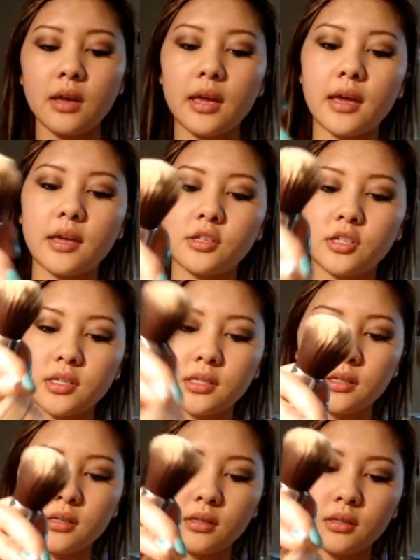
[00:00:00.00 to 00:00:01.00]
and
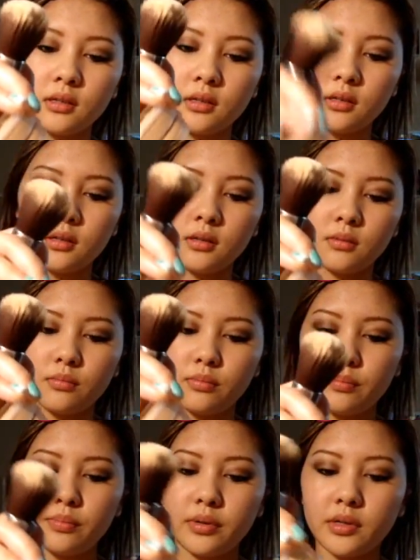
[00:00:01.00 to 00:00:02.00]
just
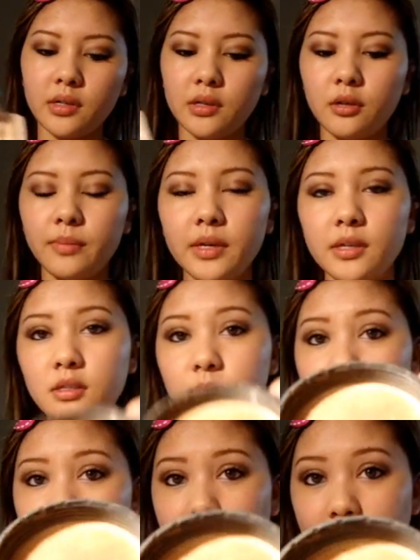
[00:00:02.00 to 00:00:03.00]
put a little bit into
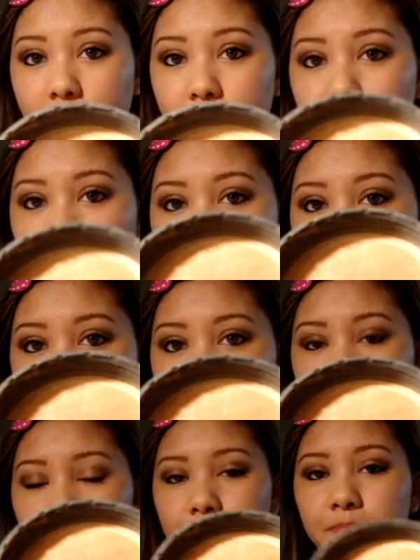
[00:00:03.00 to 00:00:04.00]
my cap like
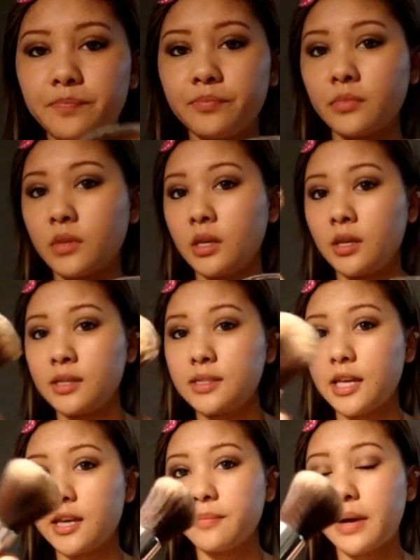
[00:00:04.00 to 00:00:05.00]
that.
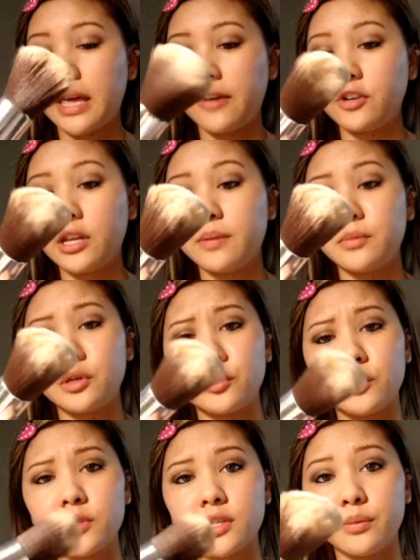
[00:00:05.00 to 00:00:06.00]
Take my Everyday
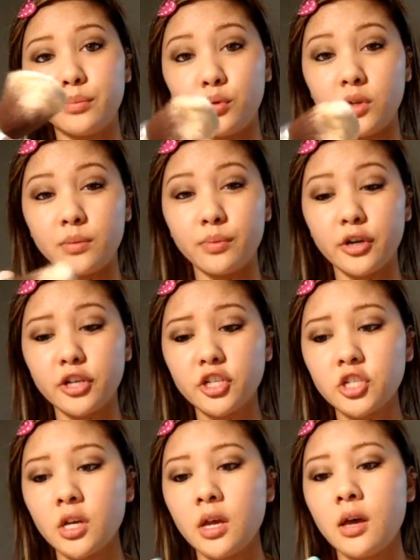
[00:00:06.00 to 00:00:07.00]
Minerals Kabuki
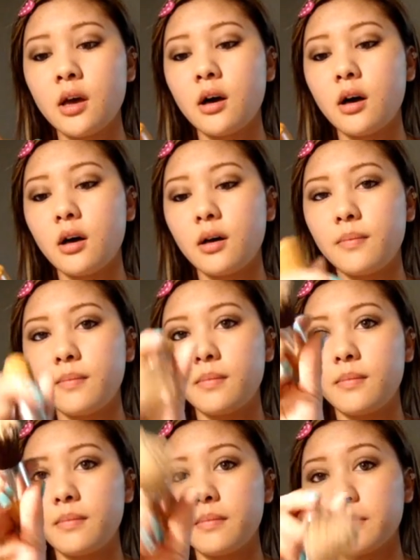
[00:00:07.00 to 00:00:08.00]
brush.
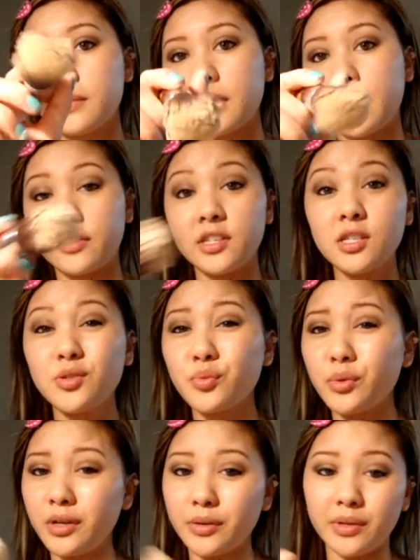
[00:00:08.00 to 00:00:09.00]
Yeah, this is
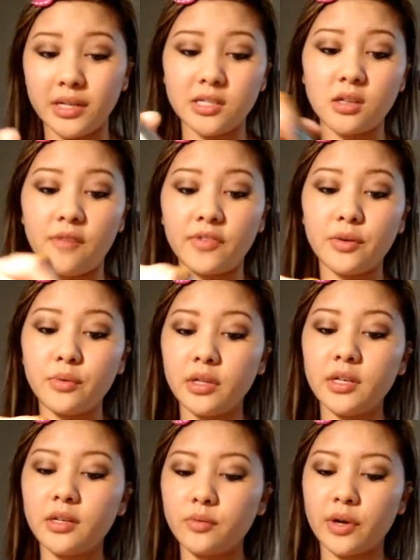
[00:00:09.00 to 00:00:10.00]
really, really soft. I
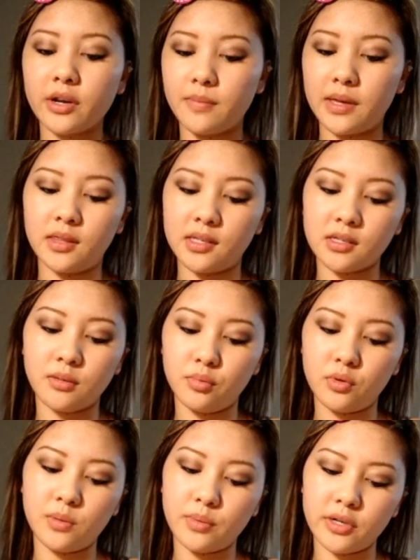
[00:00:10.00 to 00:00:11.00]
really recommend this
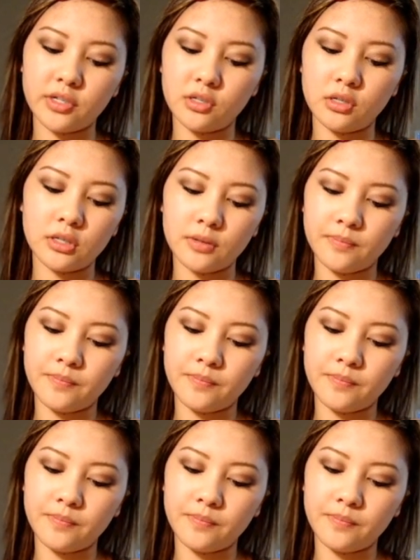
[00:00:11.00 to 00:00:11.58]
Kabuki brush.